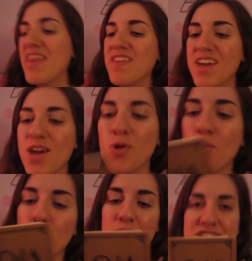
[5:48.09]
The
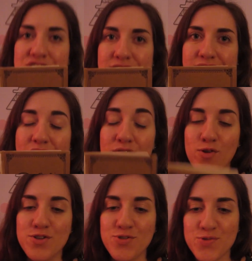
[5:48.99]
question
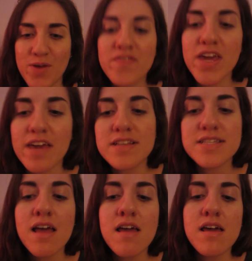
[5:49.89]
for June 12th is,